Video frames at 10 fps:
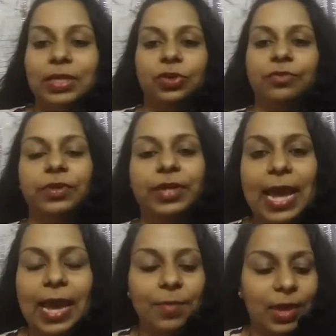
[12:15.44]
much of the
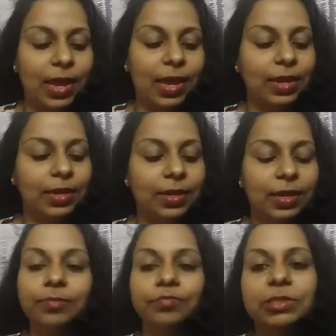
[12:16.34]
time. And
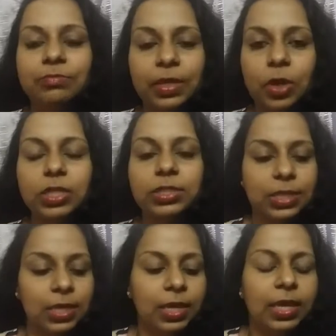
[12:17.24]
because
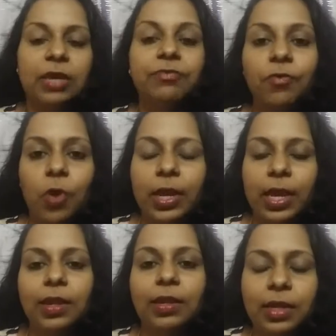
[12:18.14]
if you want
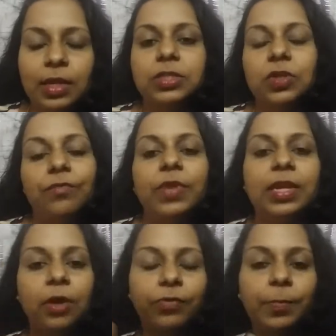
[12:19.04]
any details of
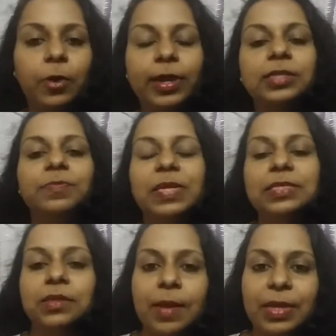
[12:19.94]
any of the products,
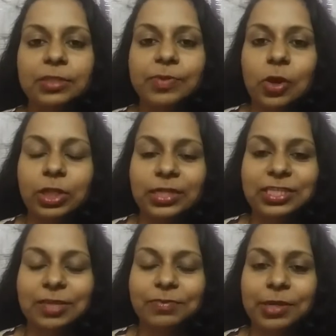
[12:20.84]
please comment me on the
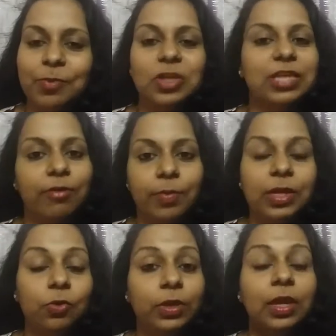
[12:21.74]
description box. I will
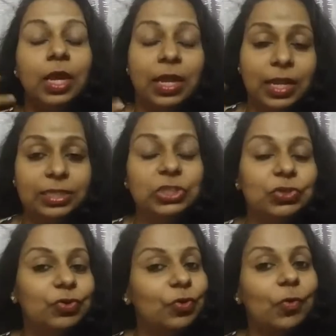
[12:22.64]
be letting
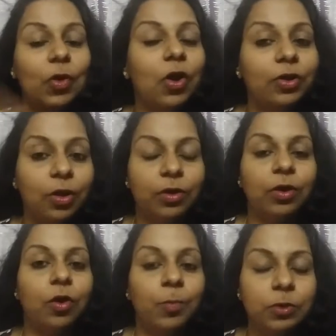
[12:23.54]
you know a lot
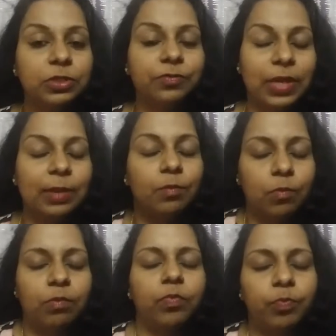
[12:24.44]
or most of like
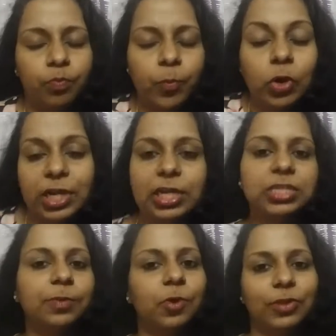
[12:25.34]
more
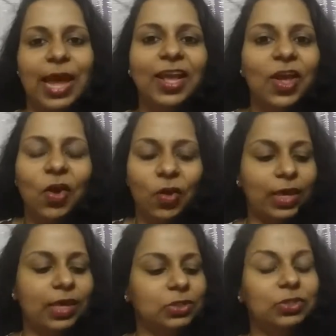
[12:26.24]
details about that.
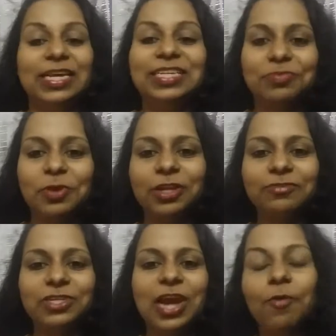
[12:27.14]
Okay, so the next product
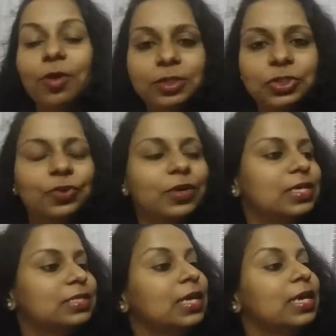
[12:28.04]
which I wanted to show
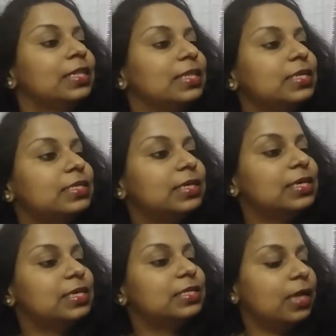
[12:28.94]
is, this
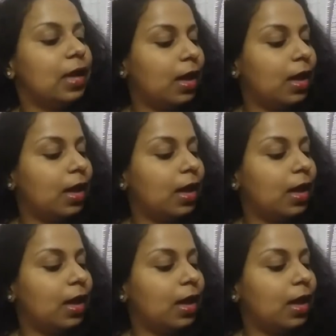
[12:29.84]
is